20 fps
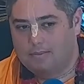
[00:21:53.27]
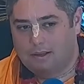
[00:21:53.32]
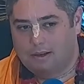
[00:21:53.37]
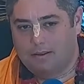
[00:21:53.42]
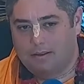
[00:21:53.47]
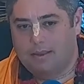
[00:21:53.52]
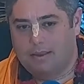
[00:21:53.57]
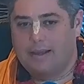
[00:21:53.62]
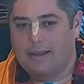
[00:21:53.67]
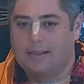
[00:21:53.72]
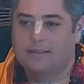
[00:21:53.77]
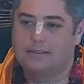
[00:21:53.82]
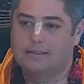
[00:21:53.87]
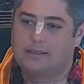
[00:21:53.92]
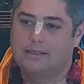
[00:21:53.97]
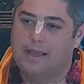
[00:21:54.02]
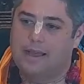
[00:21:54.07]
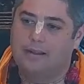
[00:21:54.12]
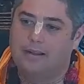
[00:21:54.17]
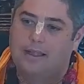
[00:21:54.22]
You know, they get
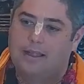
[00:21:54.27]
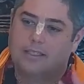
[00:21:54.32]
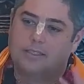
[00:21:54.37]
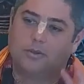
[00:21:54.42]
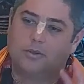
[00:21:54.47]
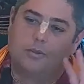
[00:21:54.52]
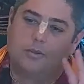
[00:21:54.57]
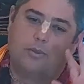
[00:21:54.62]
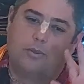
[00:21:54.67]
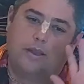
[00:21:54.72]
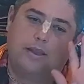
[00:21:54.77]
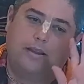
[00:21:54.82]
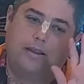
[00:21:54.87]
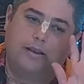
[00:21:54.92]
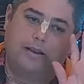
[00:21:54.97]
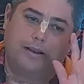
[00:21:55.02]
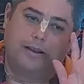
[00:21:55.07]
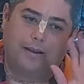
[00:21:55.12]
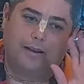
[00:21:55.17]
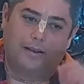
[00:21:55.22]
stained glass with
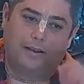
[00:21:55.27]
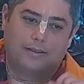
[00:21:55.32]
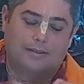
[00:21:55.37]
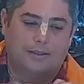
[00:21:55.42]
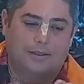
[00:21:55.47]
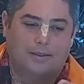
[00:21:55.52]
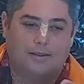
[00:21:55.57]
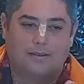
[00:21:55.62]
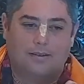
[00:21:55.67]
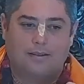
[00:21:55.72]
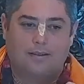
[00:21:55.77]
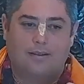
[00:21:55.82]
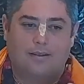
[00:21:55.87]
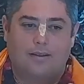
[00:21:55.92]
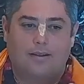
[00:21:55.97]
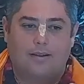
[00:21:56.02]
peacocks and